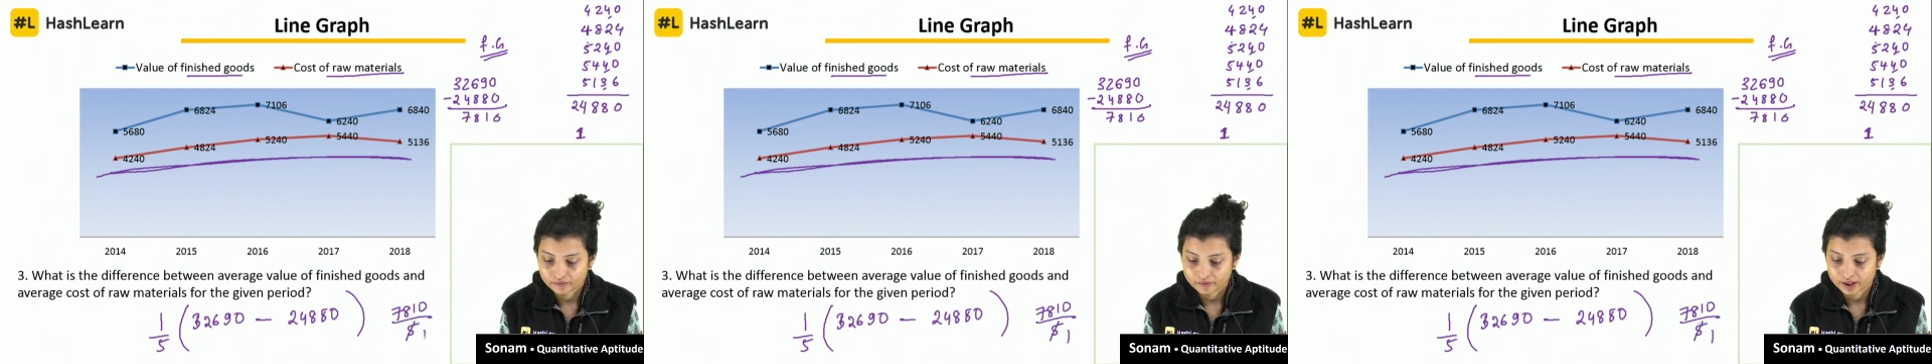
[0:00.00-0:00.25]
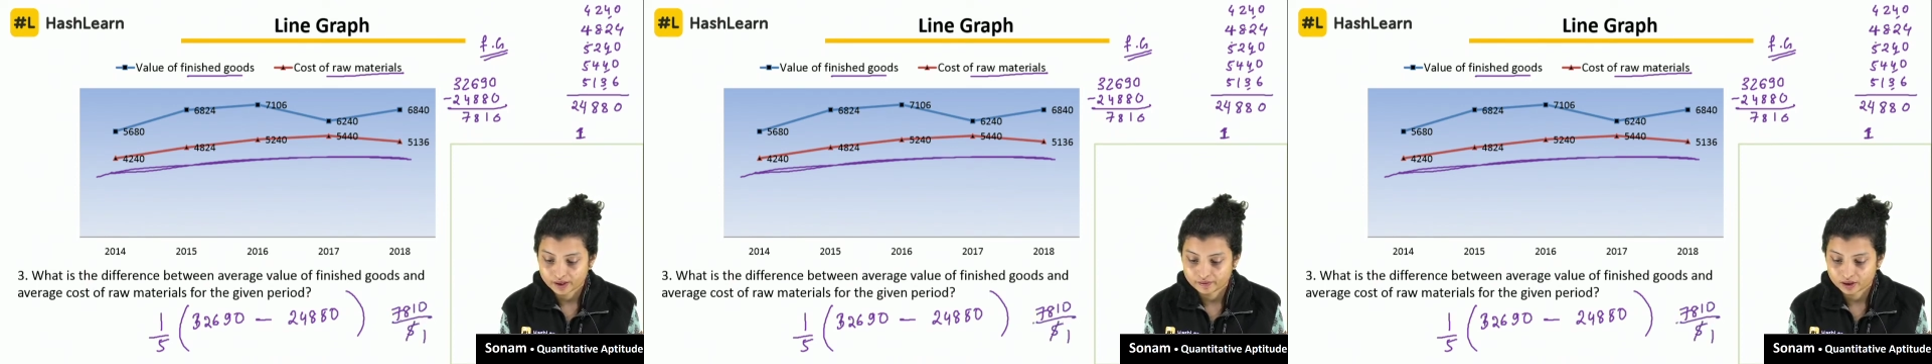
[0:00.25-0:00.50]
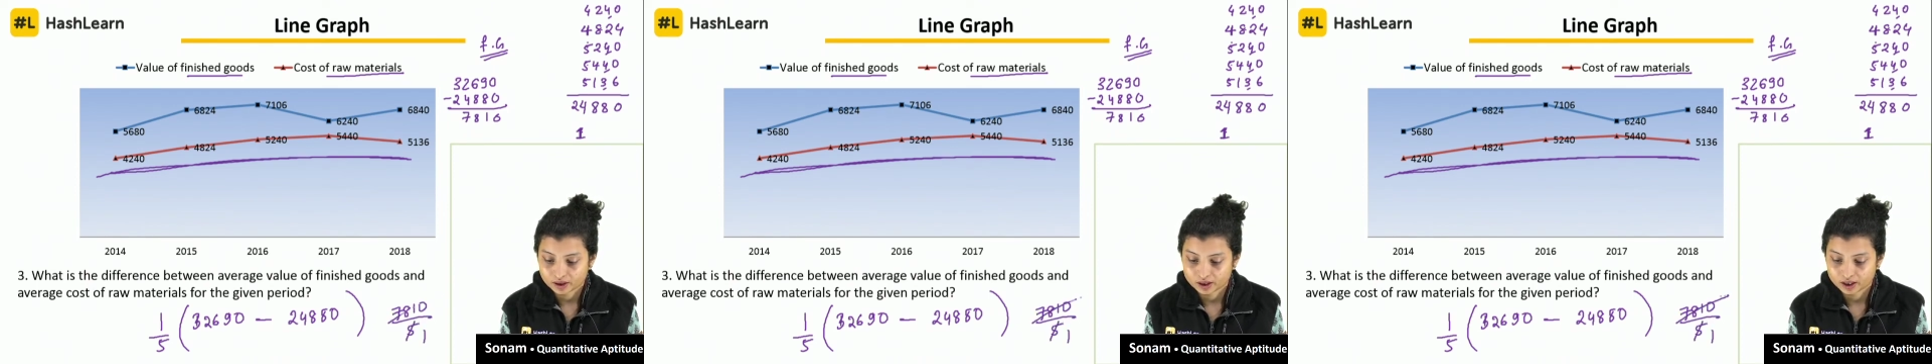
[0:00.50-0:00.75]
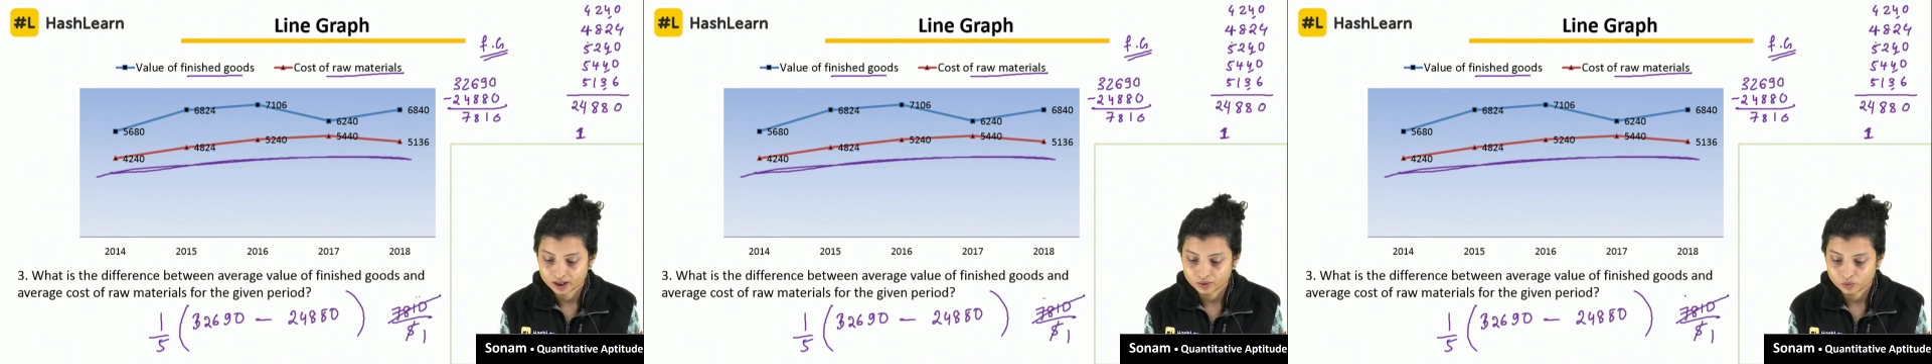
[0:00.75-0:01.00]
5
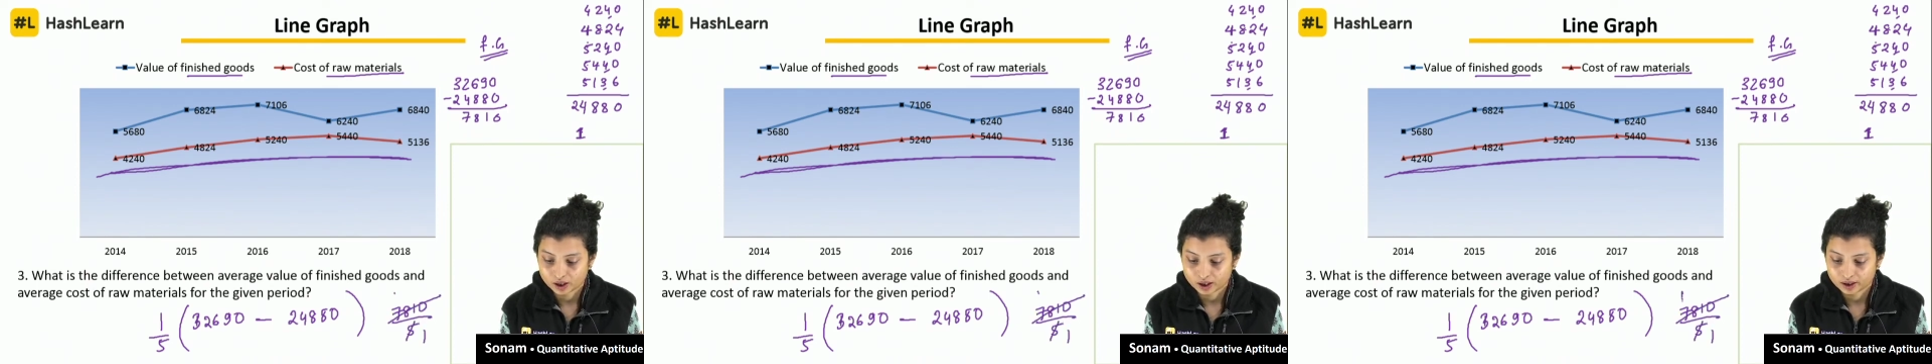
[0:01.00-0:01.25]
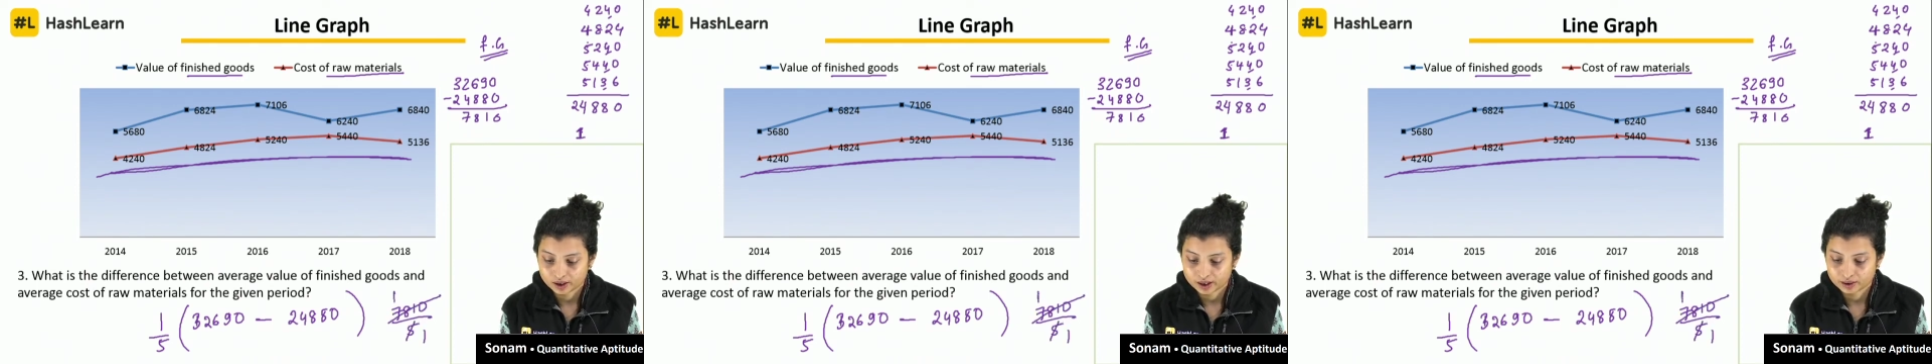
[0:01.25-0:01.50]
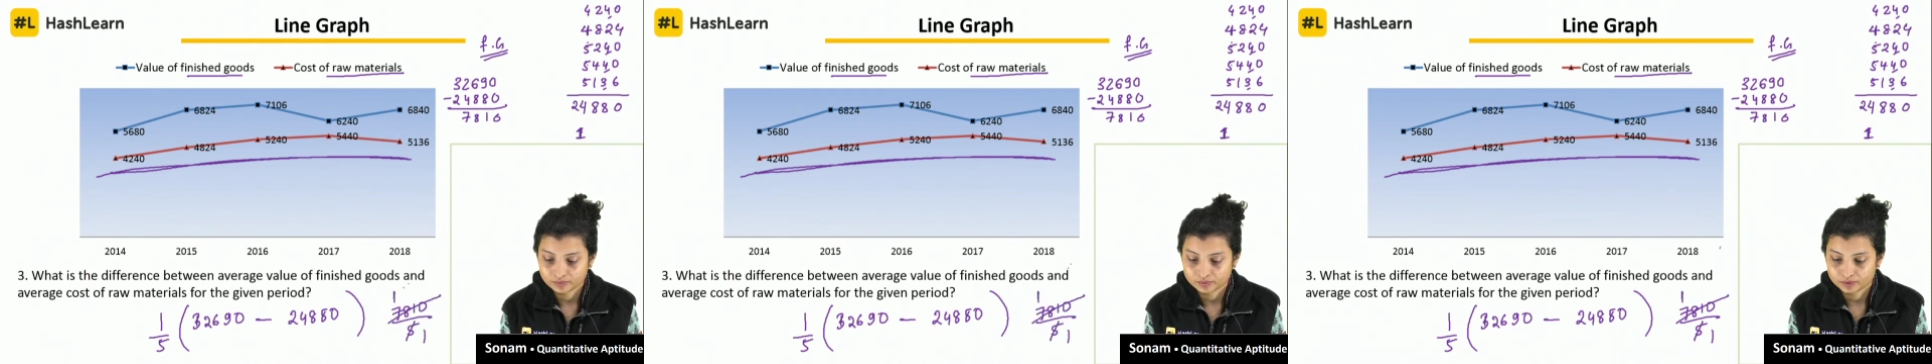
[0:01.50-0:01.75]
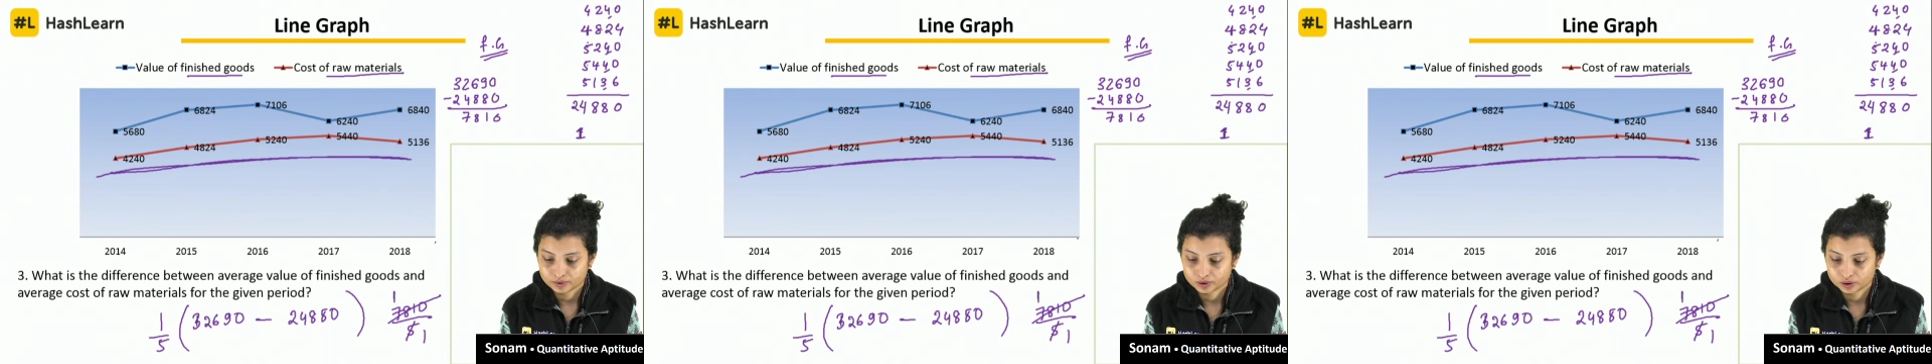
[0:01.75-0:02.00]
again one time,
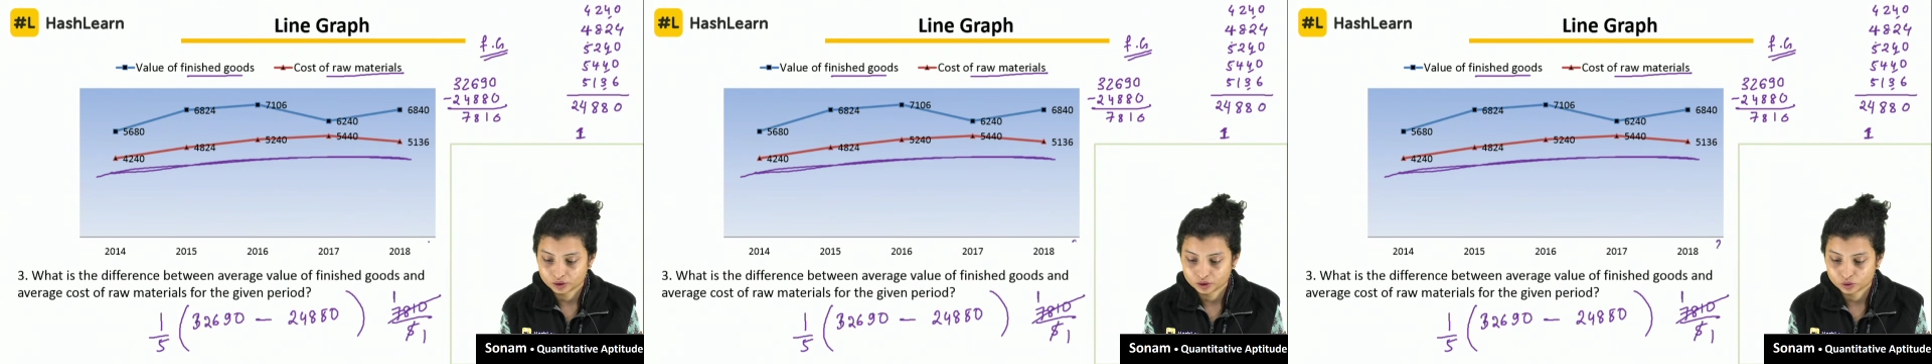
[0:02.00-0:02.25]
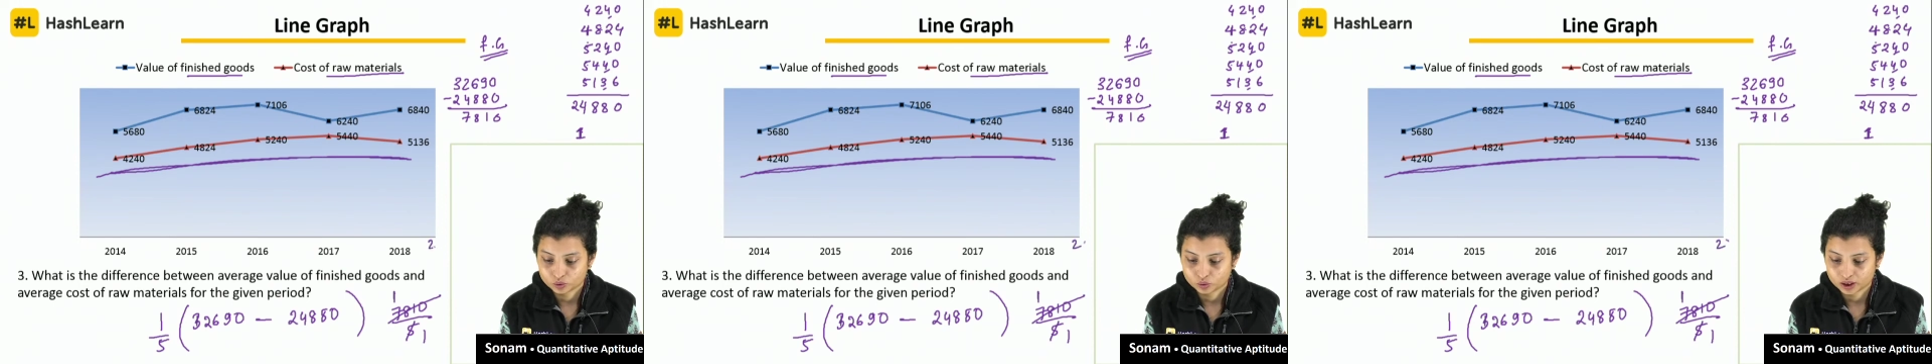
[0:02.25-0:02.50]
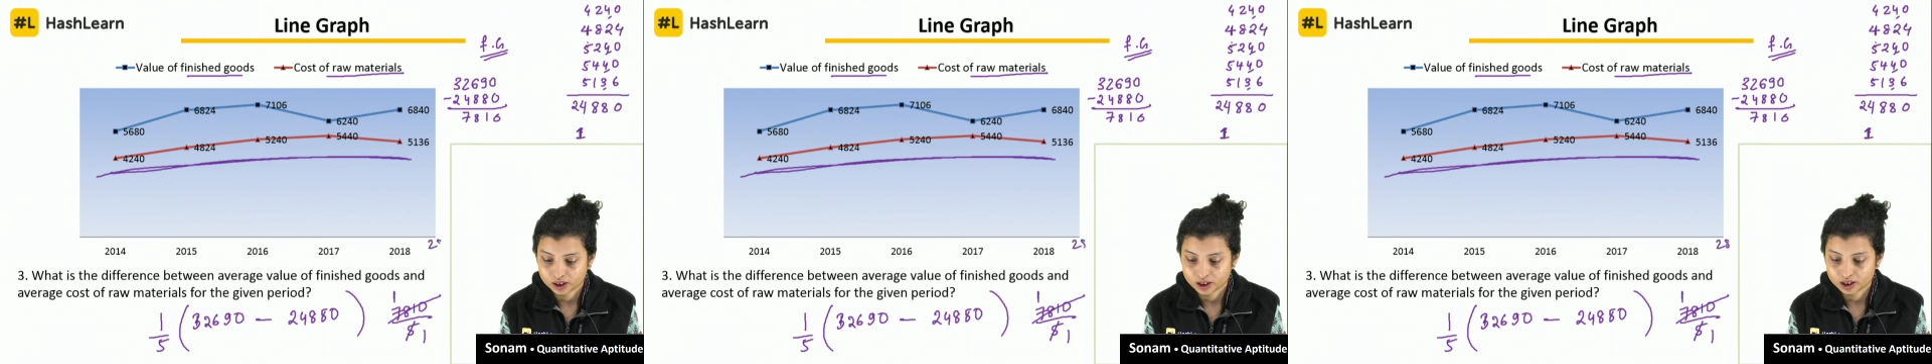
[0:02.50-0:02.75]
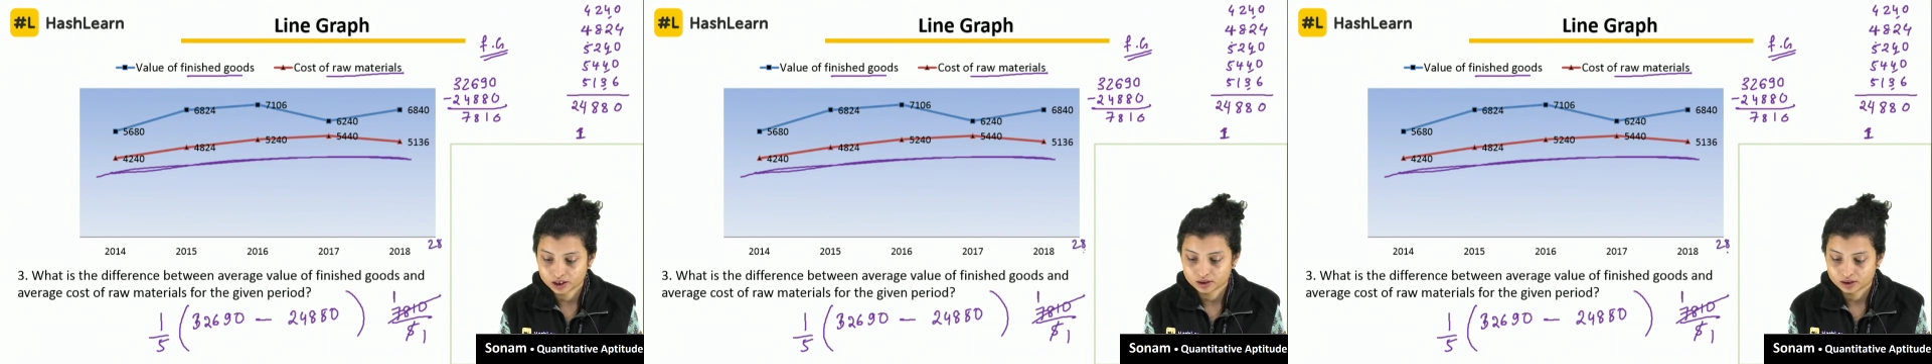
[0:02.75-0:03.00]
2,
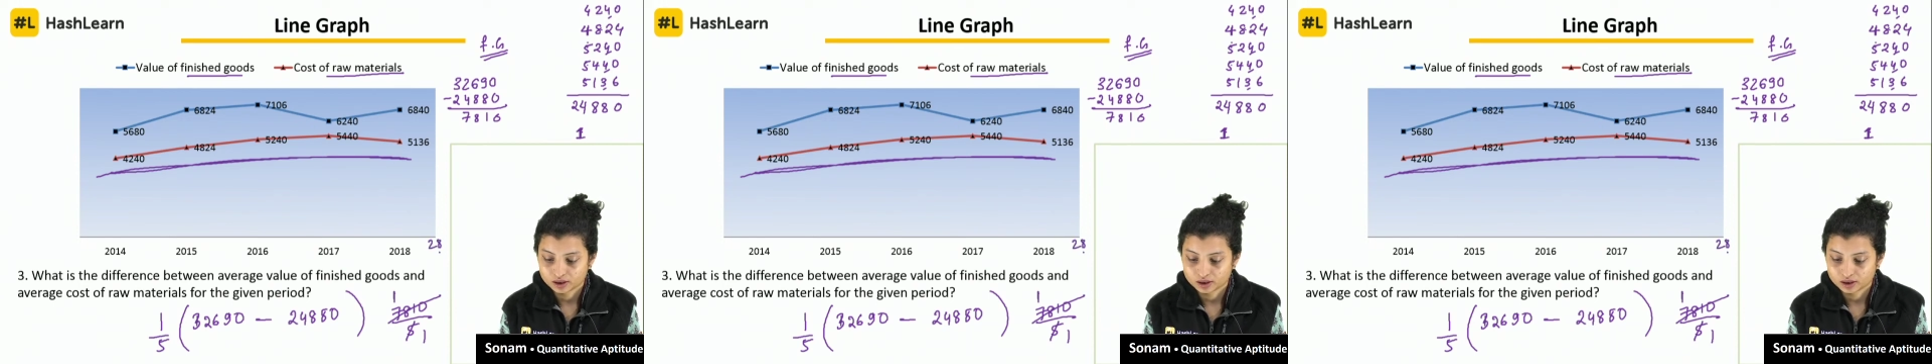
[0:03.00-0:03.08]
8,